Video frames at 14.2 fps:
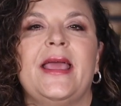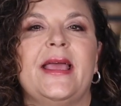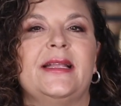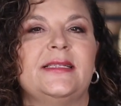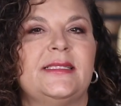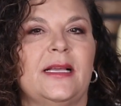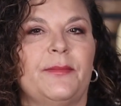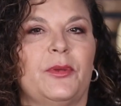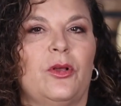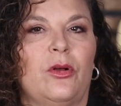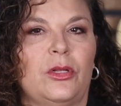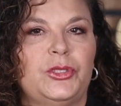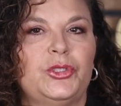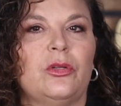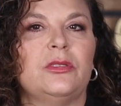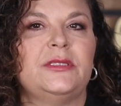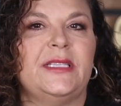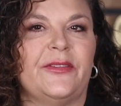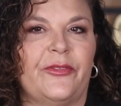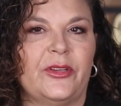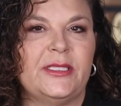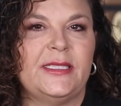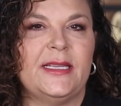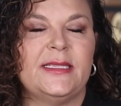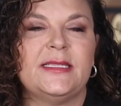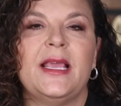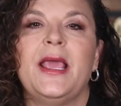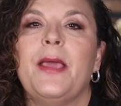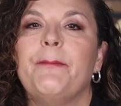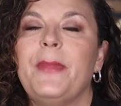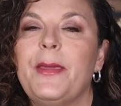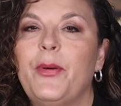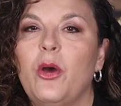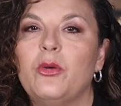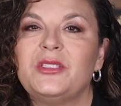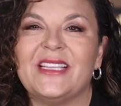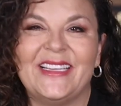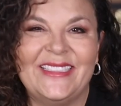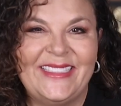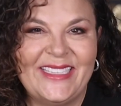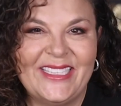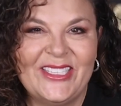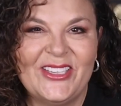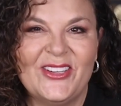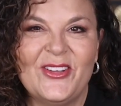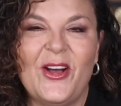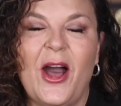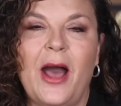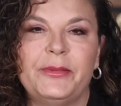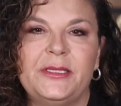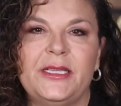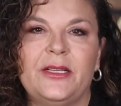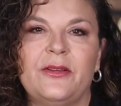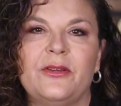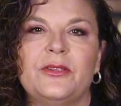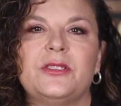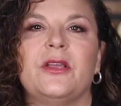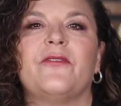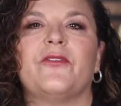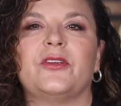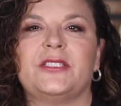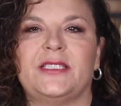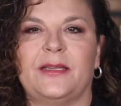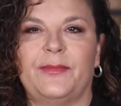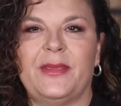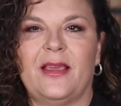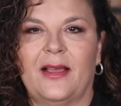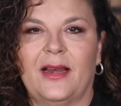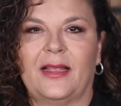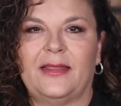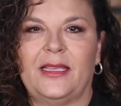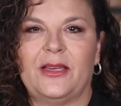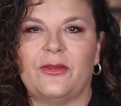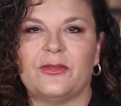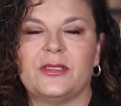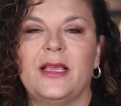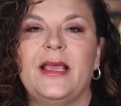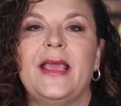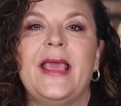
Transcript: and some cultural differences may pose additional obstacles for some young Latinos,